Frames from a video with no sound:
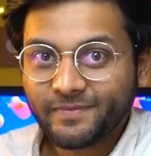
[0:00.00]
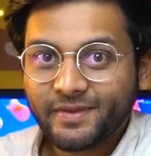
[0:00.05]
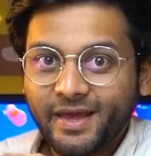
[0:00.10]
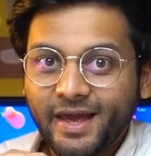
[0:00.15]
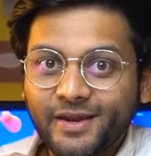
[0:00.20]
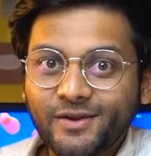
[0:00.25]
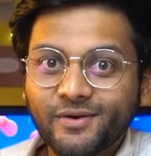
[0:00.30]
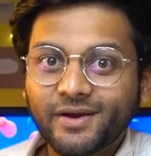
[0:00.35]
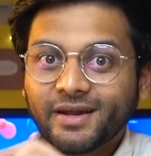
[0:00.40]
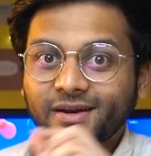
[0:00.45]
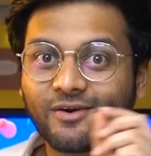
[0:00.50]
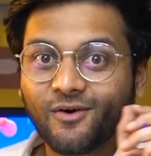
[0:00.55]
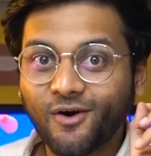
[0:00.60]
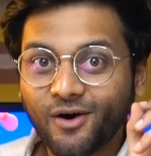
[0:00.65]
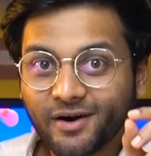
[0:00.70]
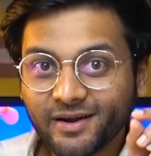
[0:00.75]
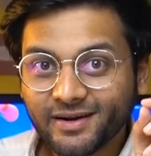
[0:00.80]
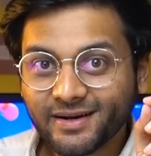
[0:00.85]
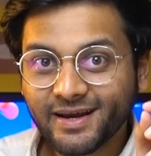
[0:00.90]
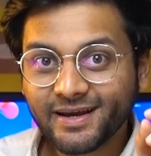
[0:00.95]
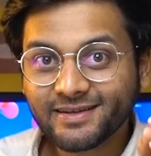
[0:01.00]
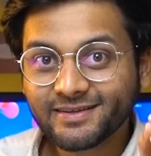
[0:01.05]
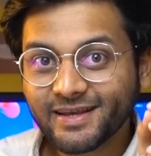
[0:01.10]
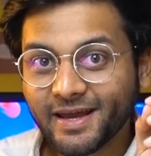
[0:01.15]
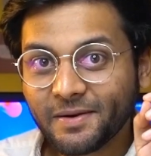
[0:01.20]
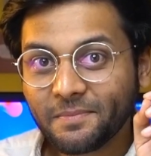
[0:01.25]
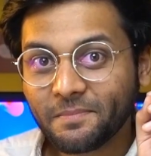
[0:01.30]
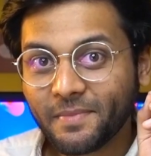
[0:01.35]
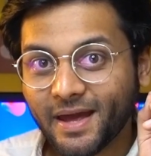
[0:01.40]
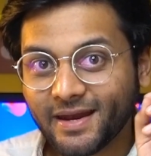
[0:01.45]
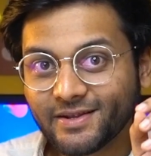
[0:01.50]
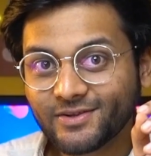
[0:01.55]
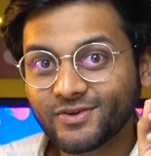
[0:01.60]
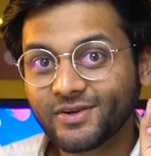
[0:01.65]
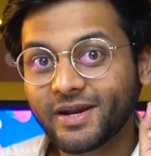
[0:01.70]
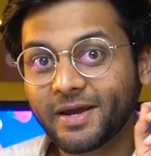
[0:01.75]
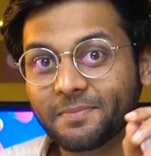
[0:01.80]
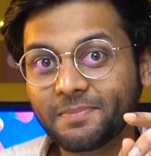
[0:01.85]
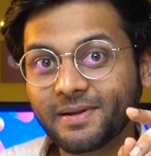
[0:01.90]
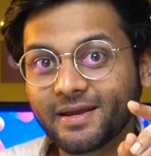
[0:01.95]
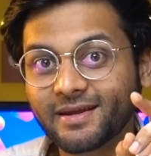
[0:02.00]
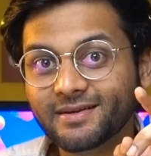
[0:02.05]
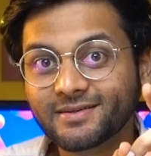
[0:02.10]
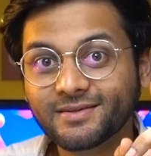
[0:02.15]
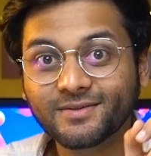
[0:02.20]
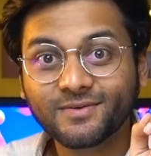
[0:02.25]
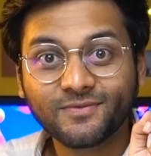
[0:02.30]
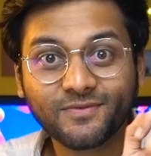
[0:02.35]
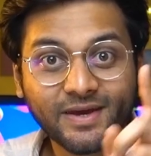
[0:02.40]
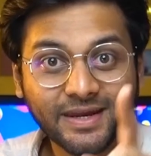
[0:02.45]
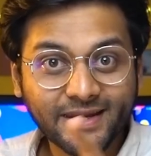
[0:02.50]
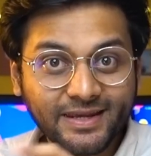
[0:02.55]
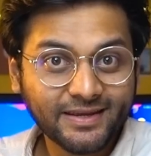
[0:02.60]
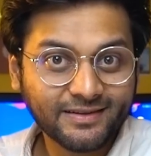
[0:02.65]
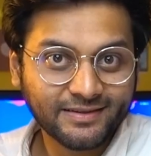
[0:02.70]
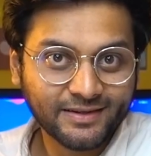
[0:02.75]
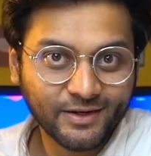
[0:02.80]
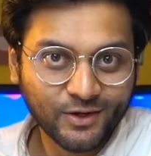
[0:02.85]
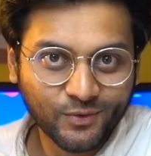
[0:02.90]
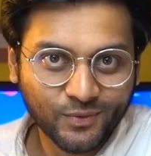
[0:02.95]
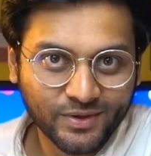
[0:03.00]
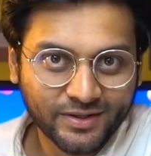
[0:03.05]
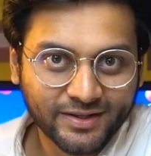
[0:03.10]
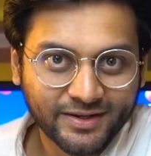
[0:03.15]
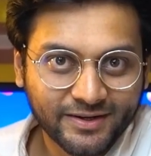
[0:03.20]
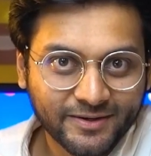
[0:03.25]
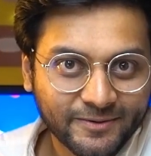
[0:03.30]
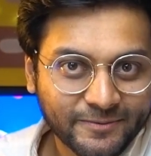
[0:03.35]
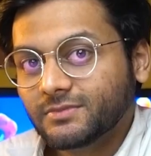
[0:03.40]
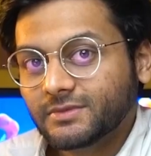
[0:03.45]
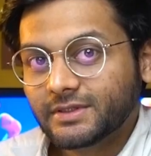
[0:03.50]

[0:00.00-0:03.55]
And you can organize and manage your applications very easily over there.